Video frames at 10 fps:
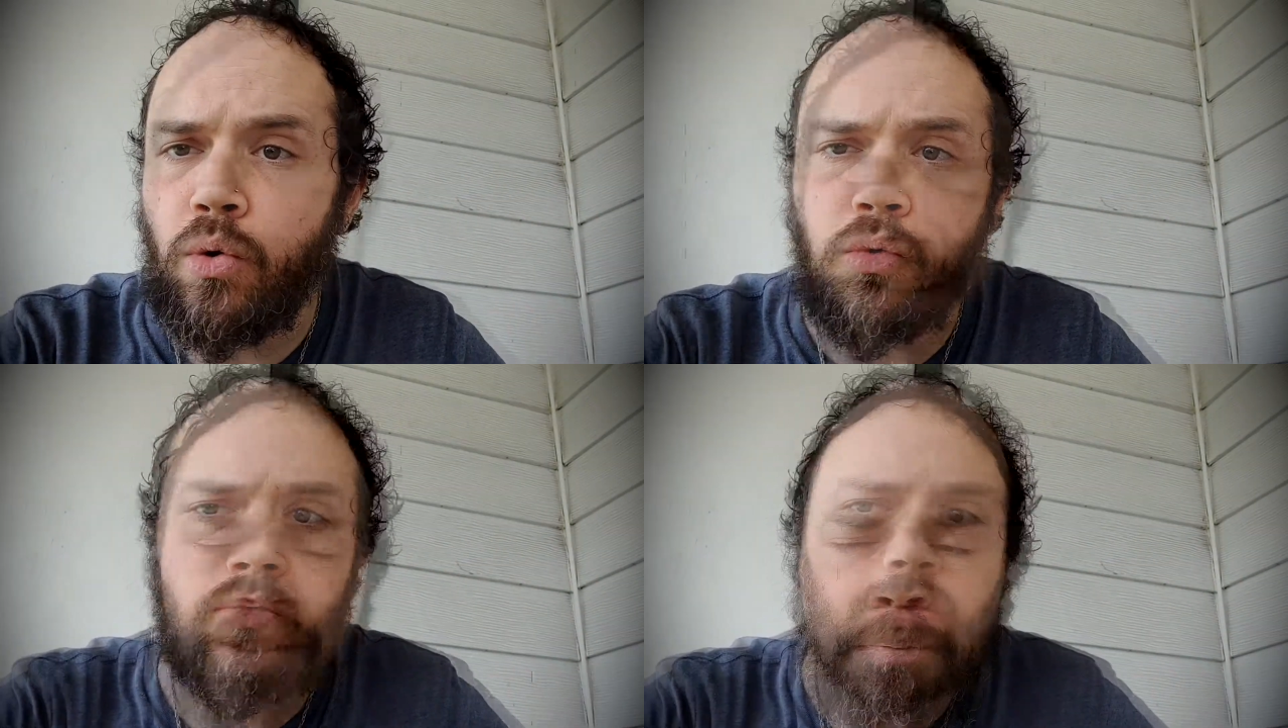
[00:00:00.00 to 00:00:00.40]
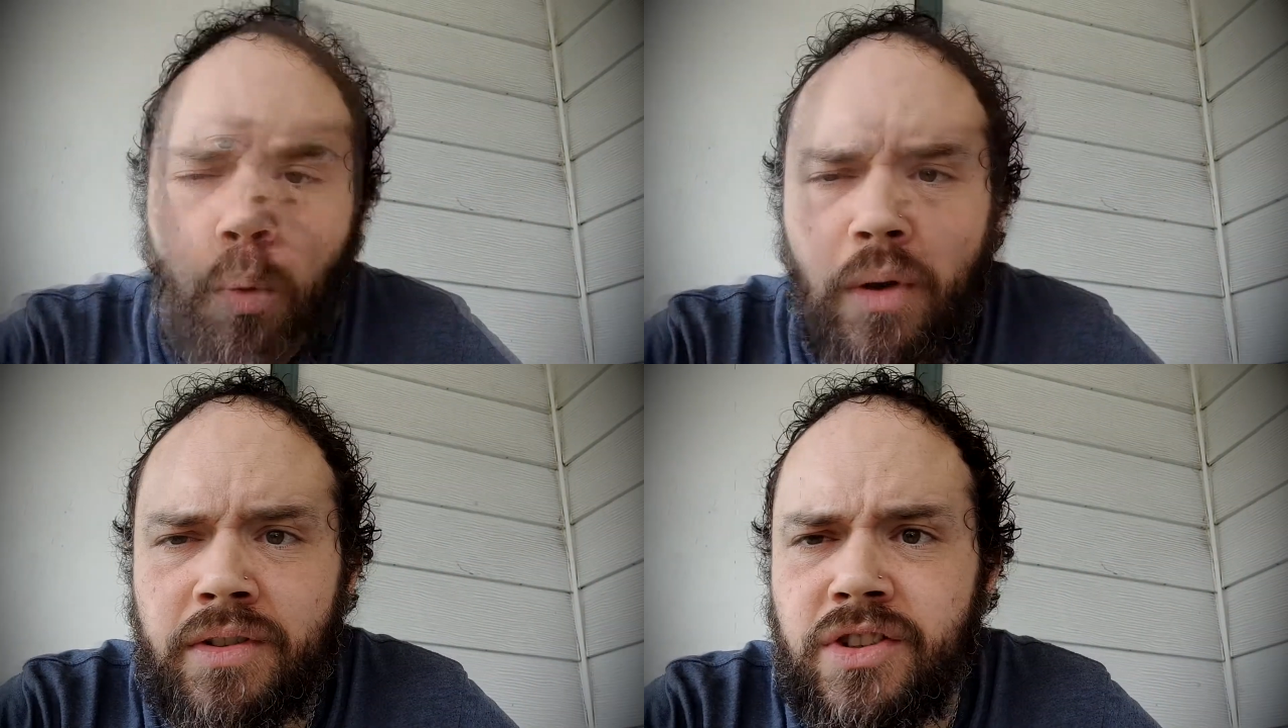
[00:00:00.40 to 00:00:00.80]
That's
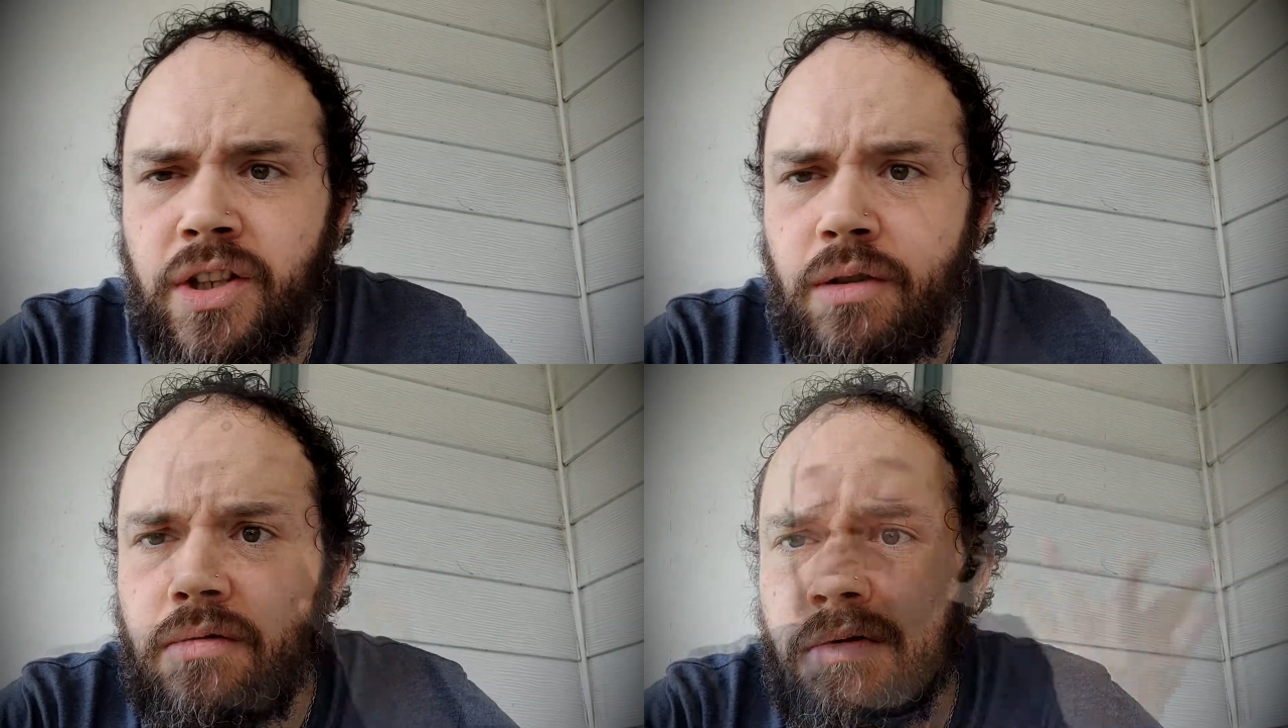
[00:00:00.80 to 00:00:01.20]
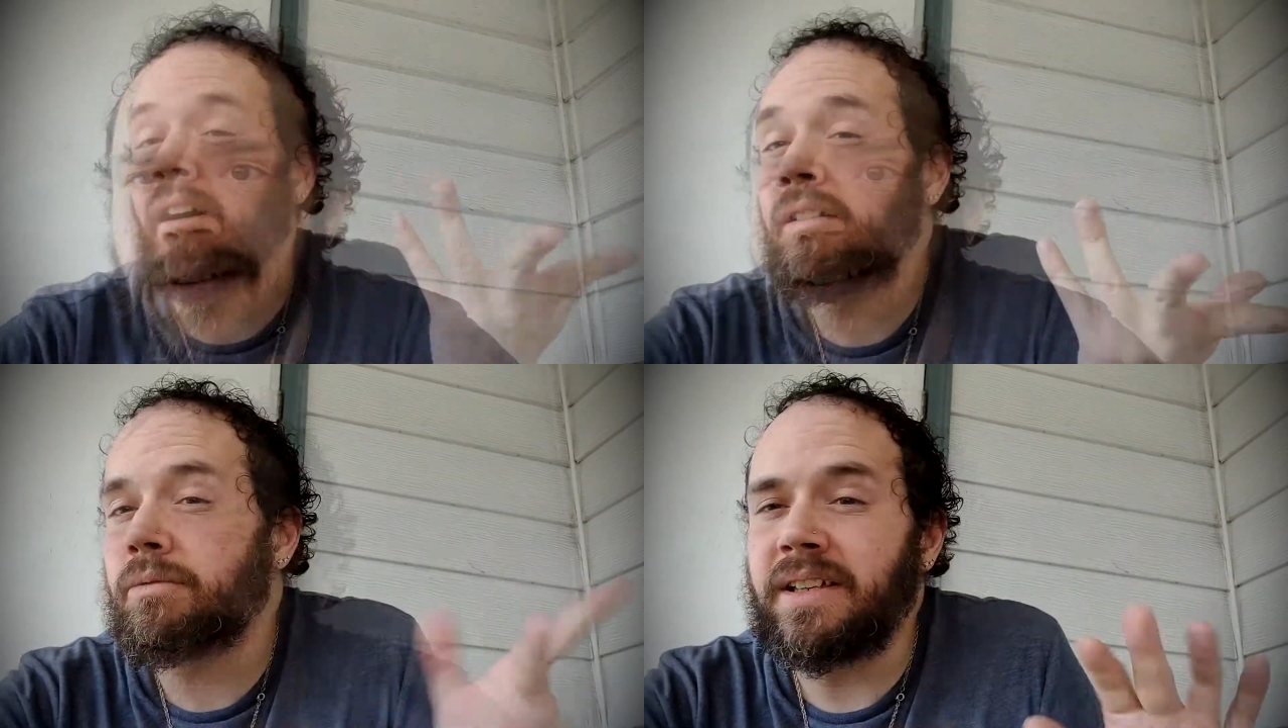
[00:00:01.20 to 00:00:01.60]
important too. So
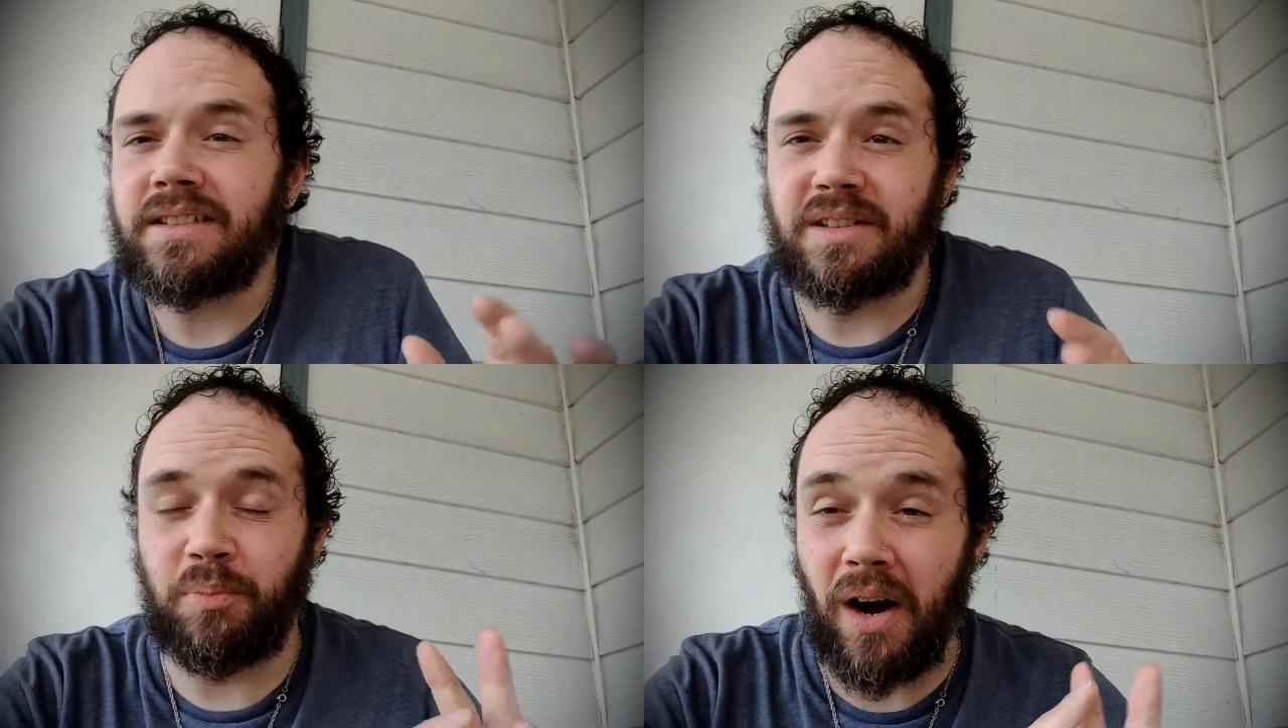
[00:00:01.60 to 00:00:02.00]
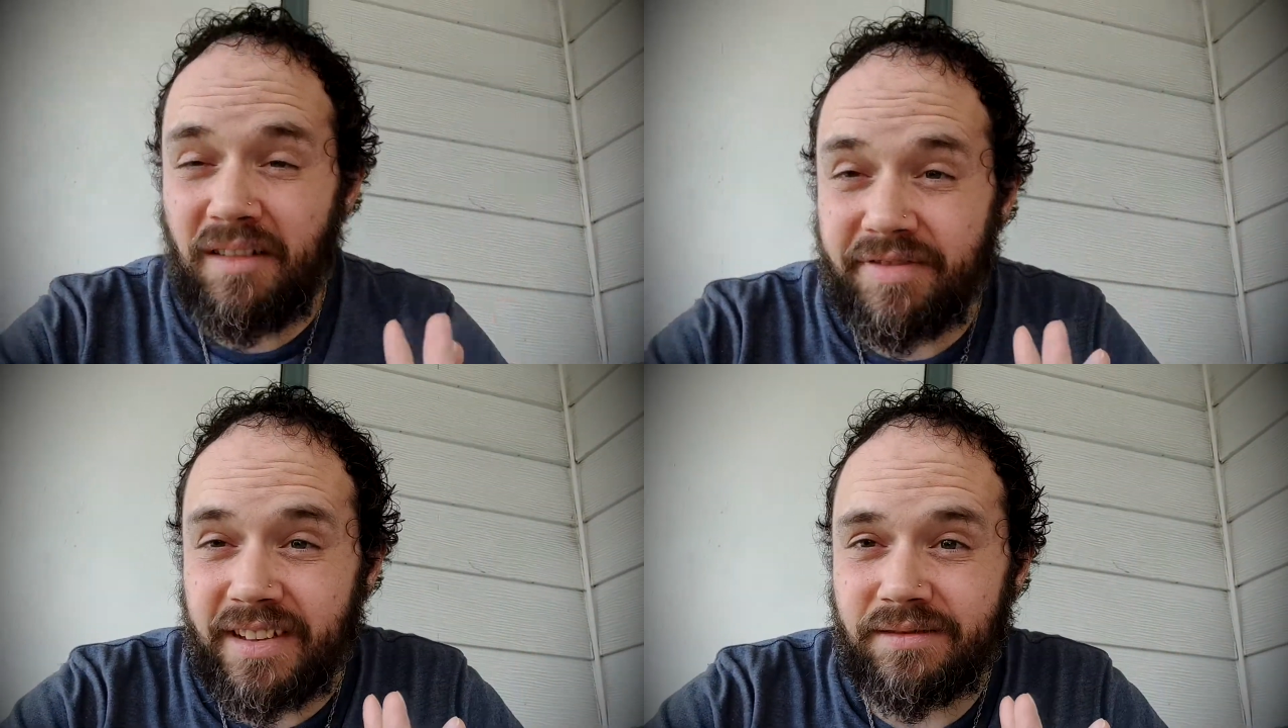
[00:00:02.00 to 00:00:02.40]
all the rest is
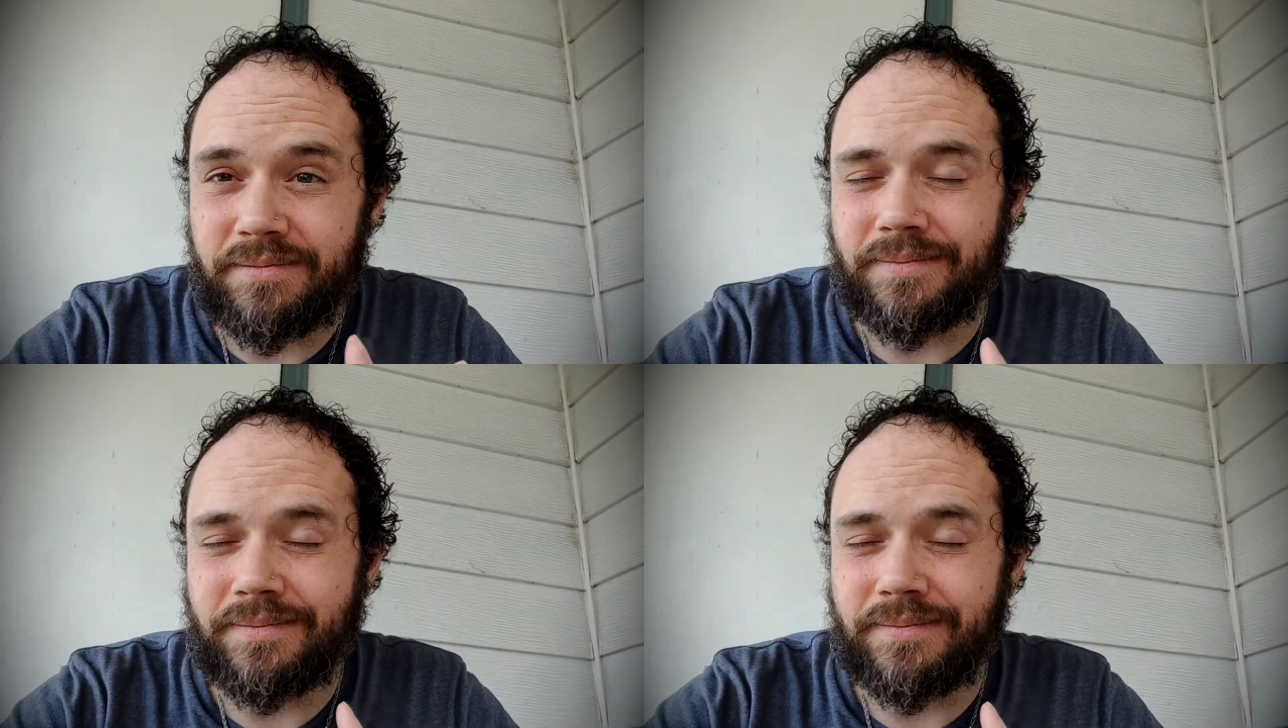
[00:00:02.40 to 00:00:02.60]
profit.